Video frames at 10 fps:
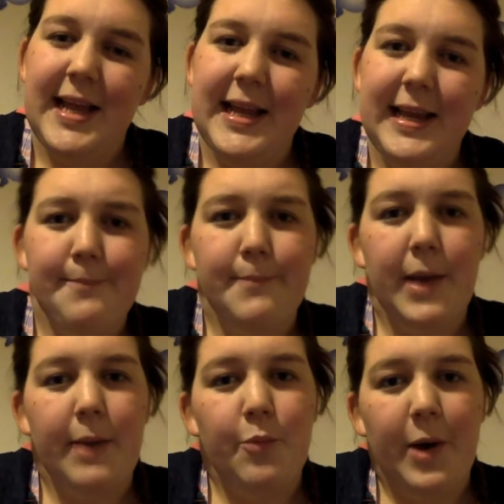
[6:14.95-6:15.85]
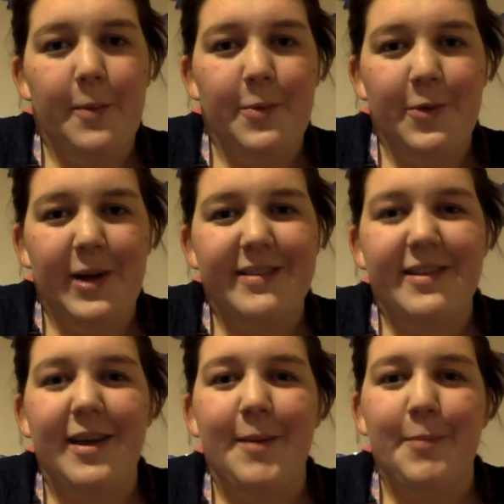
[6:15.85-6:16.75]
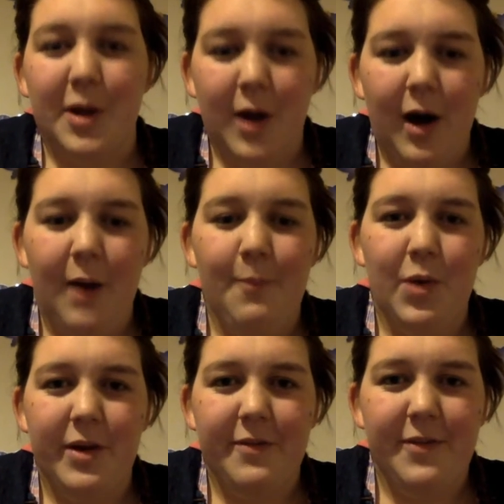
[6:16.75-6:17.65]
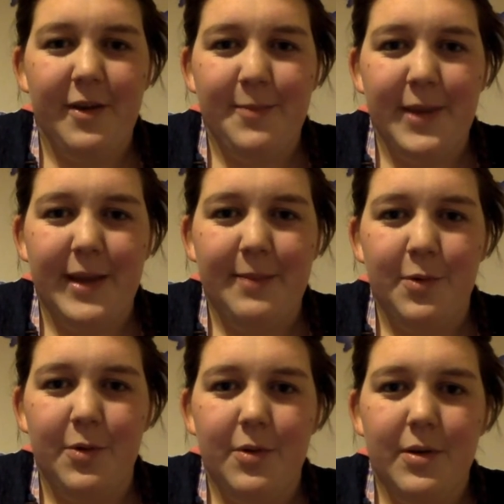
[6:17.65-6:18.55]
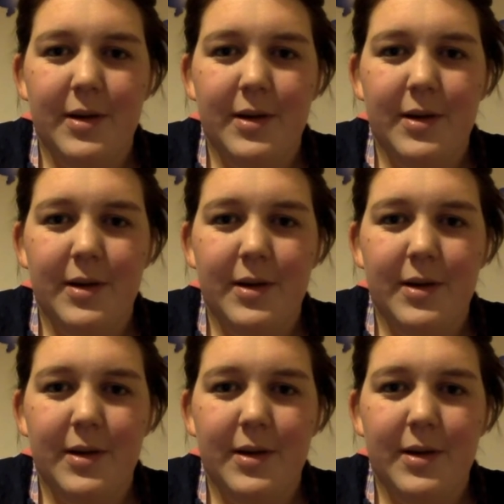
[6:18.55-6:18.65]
Lin-Manuel Miranda become one of those people.